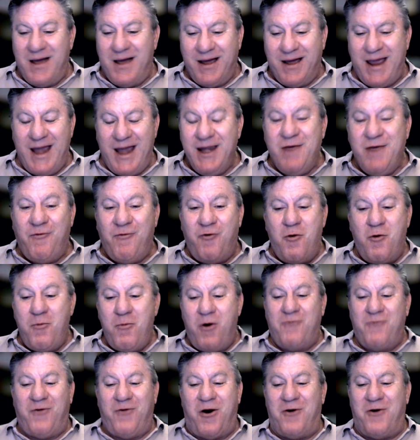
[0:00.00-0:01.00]
any form
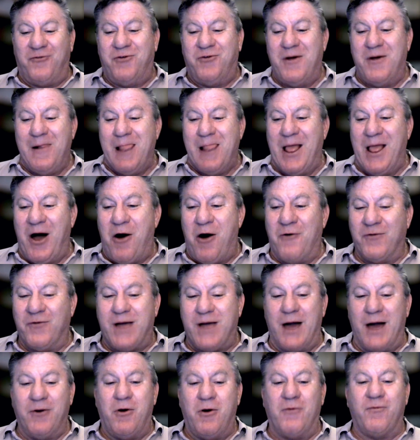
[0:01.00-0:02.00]
of
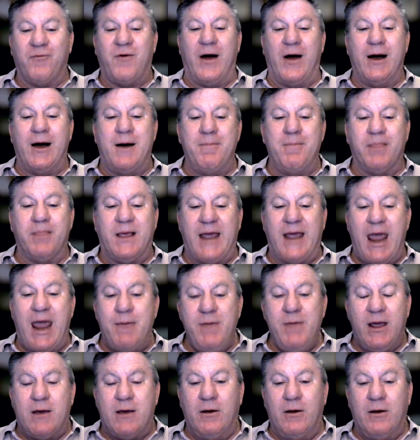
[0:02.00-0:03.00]
kind of
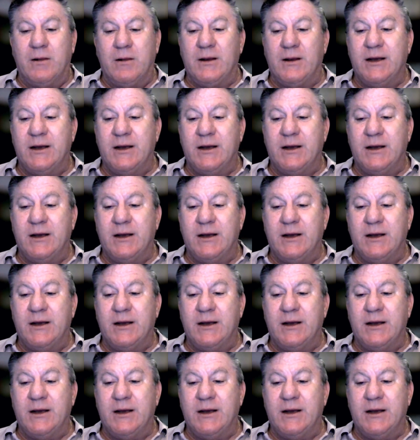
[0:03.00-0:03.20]
chemical.